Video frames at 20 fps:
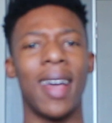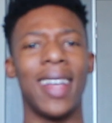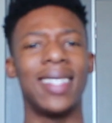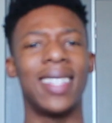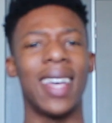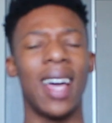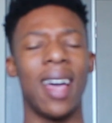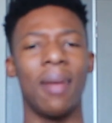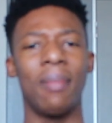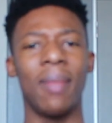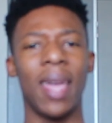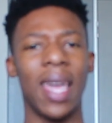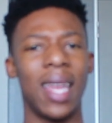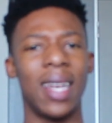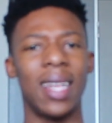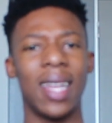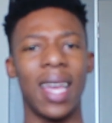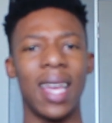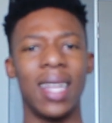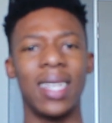my time
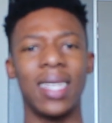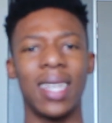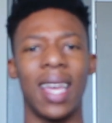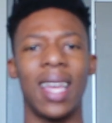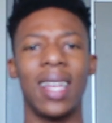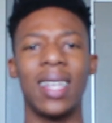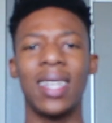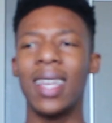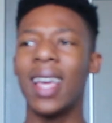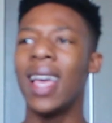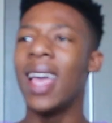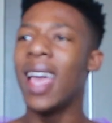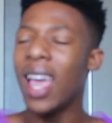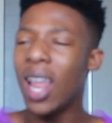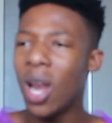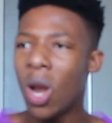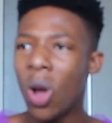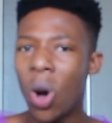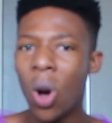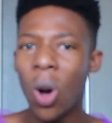and
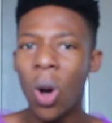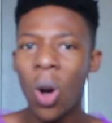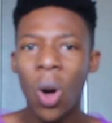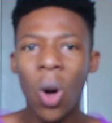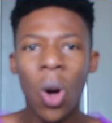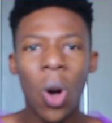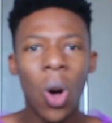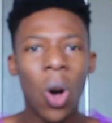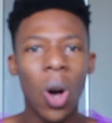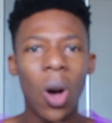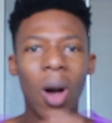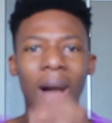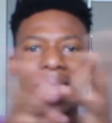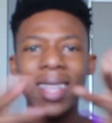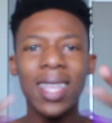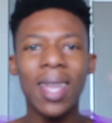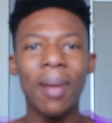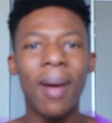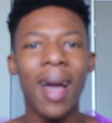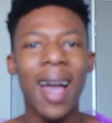hello,
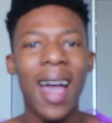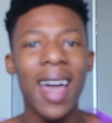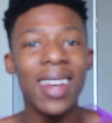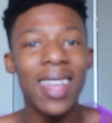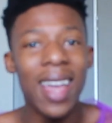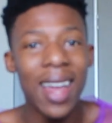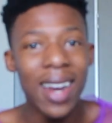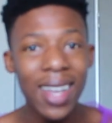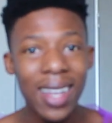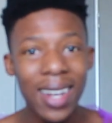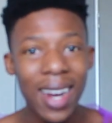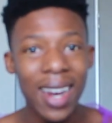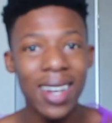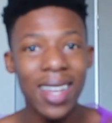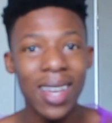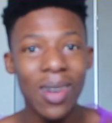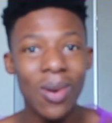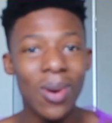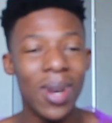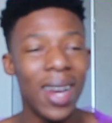Ariana
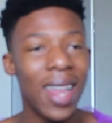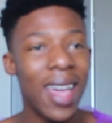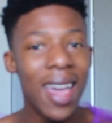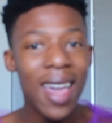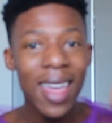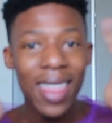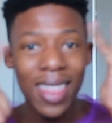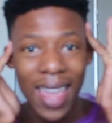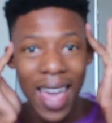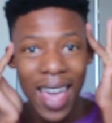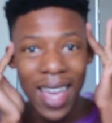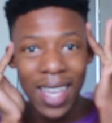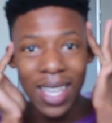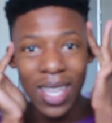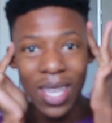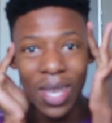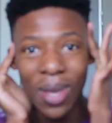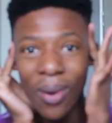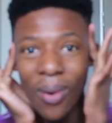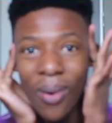Grande,
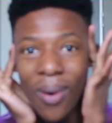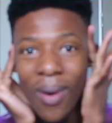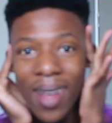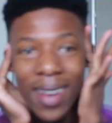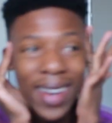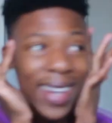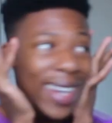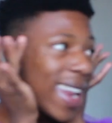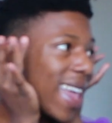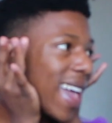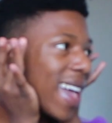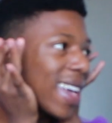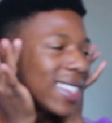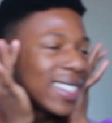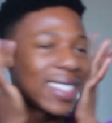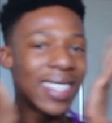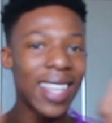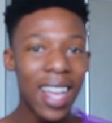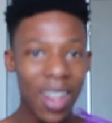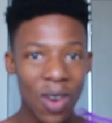thank you,
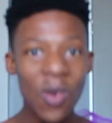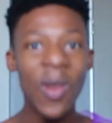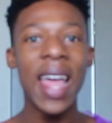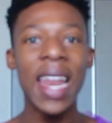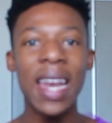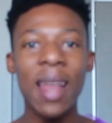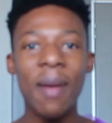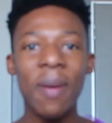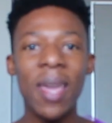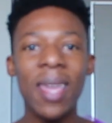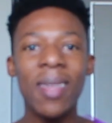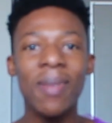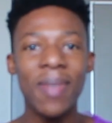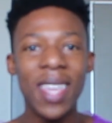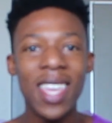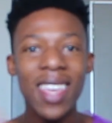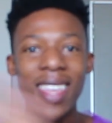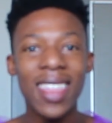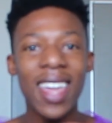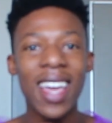next, Luana
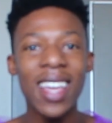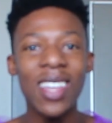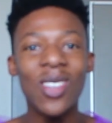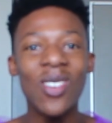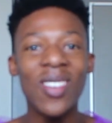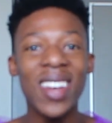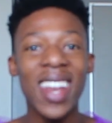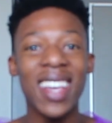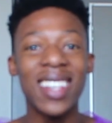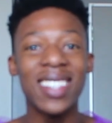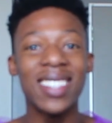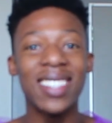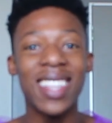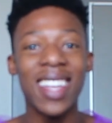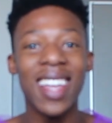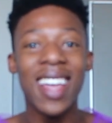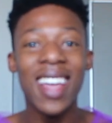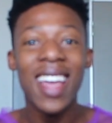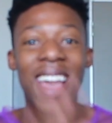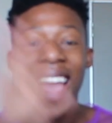baby, thank you, next,
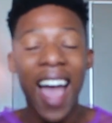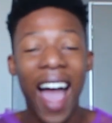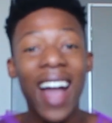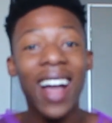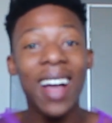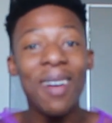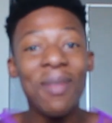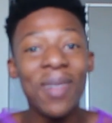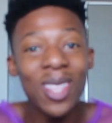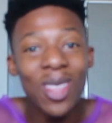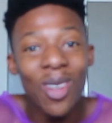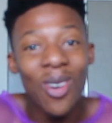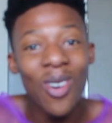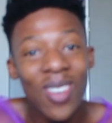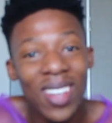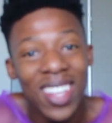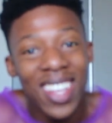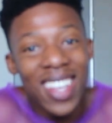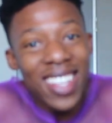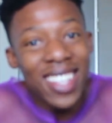hakama
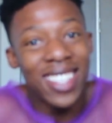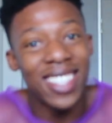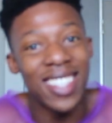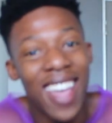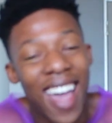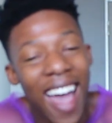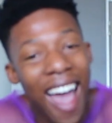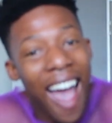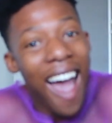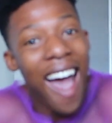torokisi,